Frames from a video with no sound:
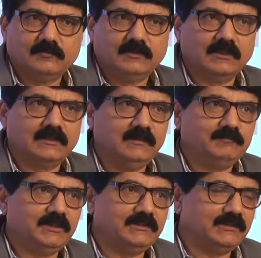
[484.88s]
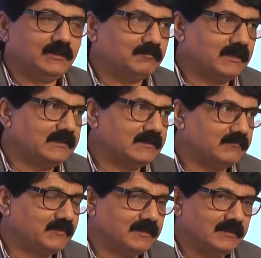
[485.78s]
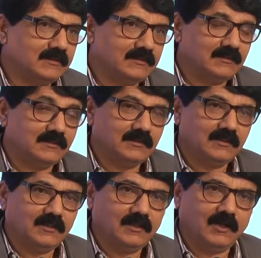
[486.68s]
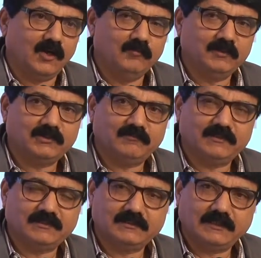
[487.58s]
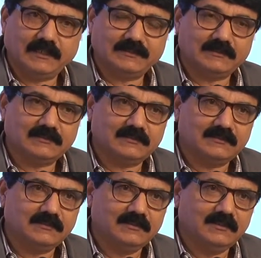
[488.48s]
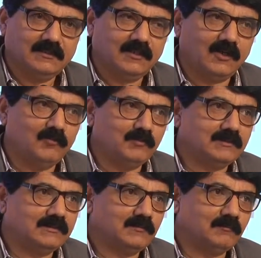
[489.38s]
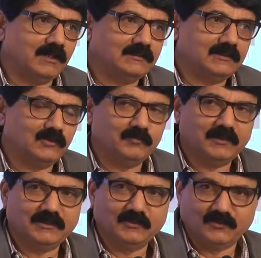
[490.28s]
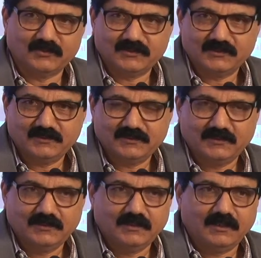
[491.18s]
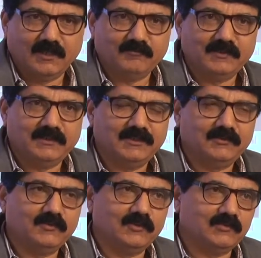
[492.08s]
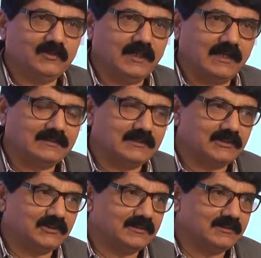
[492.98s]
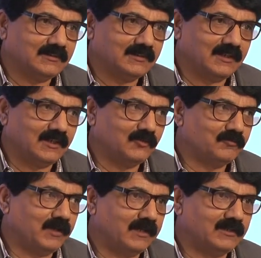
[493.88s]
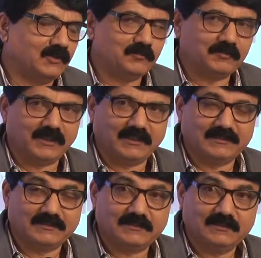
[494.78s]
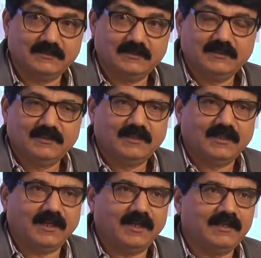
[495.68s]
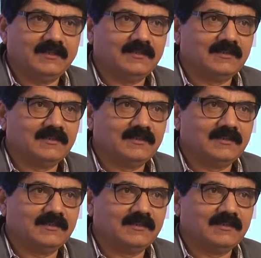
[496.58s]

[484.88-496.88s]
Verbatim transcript: they keep changing the price every day. How much of this is taxes? How much is the margin? Nobody knows. Every day you go to a gas station and you find a new price and